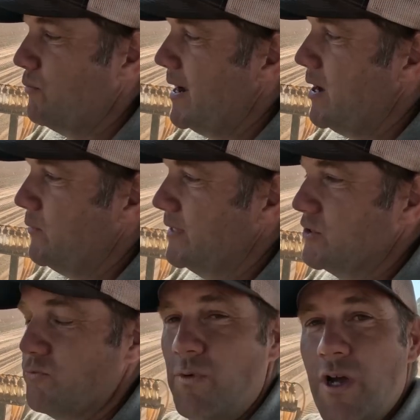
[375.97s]
around
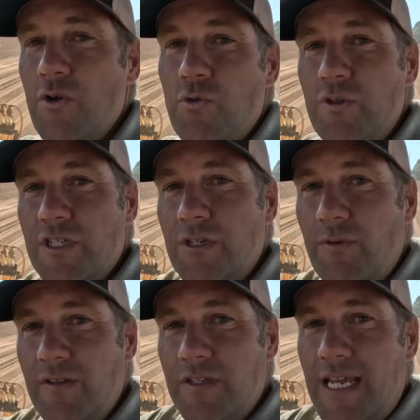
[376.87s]
this road, just
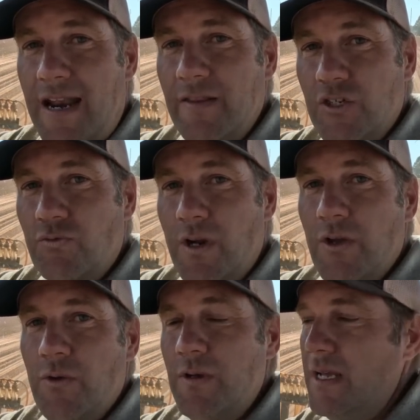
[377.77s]
on either side of this
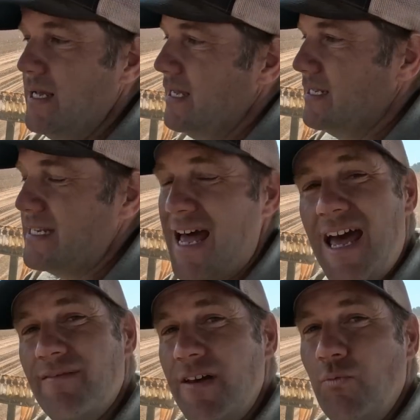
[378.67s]
road, is I
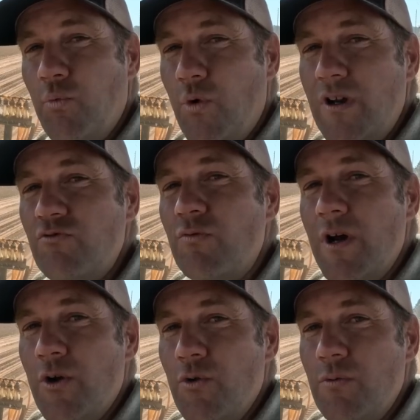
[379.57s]
have a
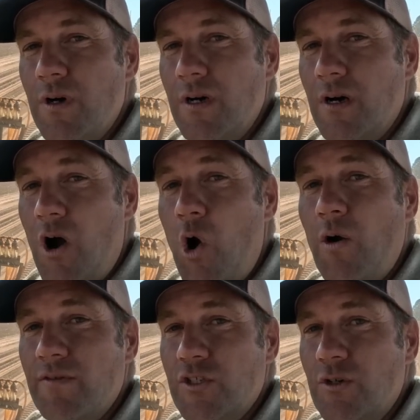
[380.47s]
1-row
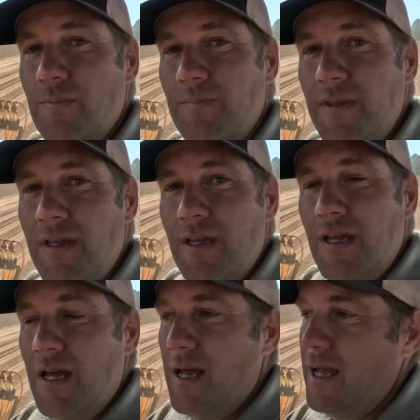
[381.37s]
harvester.
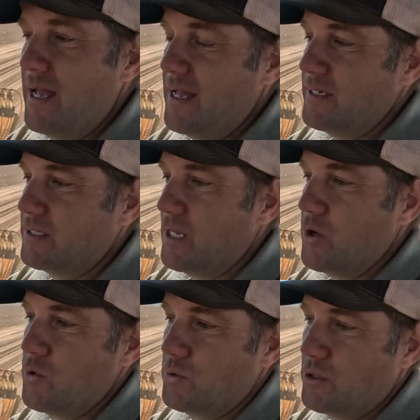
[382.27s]
And
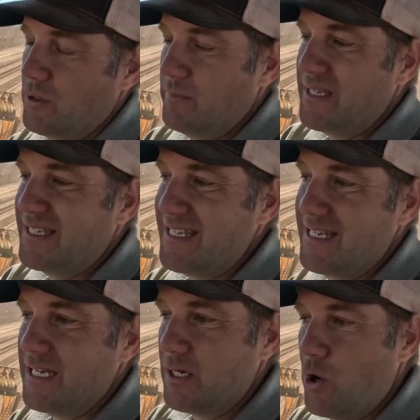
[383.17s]
so to
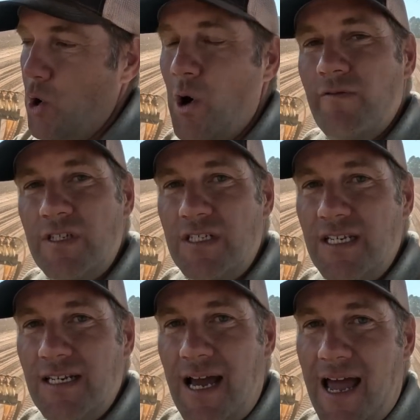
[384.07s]
begin
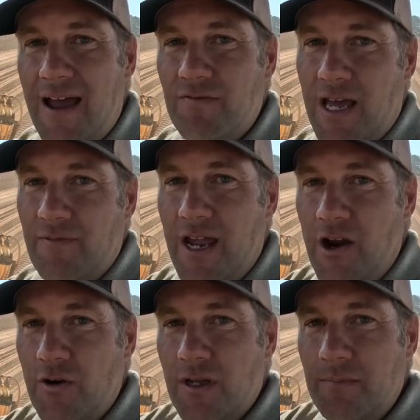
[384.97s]
harvesting, I have to have an
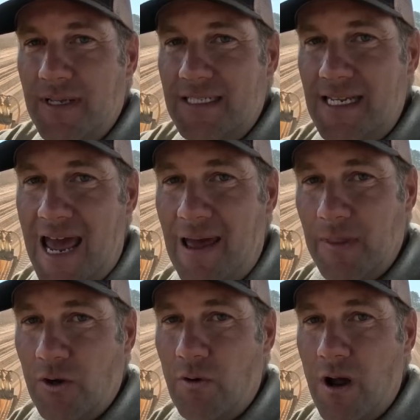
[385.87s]
area
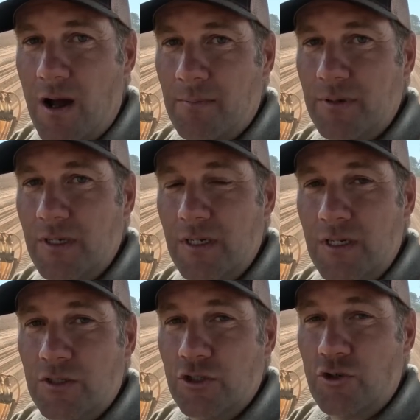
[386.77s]
beside the crop
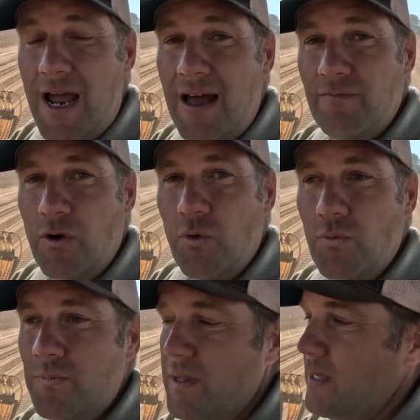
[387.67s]
to drive on.
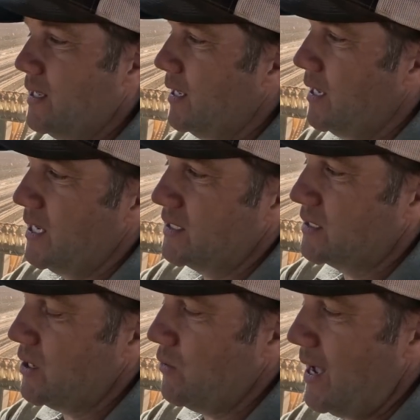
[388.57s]
And
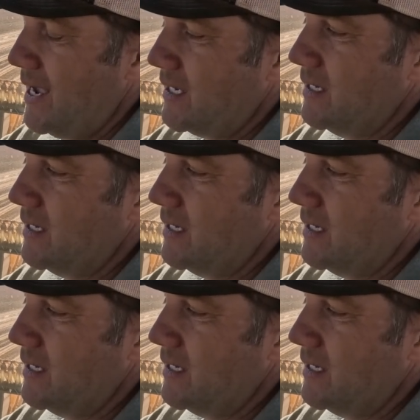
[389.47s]
so I